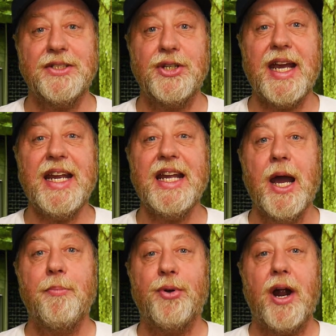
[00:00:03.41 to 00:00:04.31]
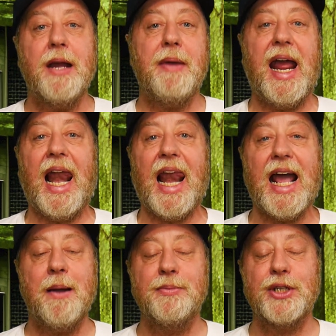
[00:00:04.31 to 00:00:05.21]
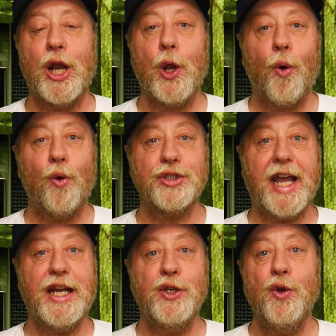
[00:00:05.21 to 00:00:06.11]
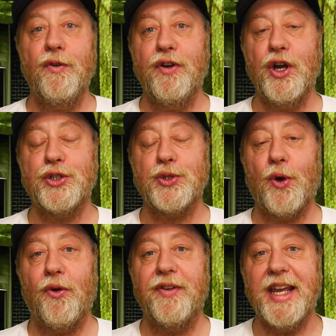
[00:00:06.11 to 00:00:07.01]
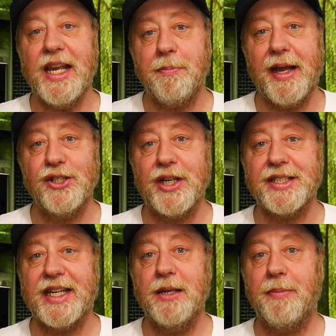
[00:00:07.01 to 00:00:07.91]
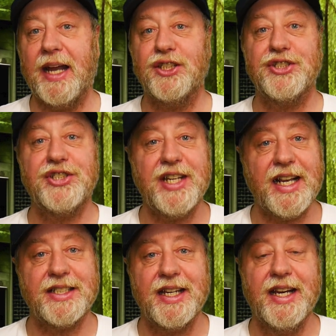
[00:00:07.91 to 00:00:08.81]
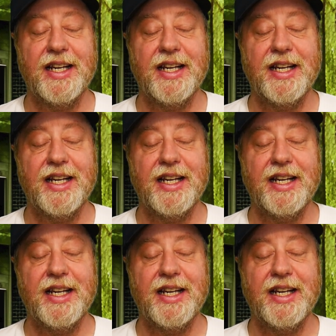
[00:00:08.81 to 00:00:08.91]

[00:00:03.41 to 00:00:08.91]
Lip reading: Today, Primate Labs launched a new version of Geekbench. That's Geekbench 6.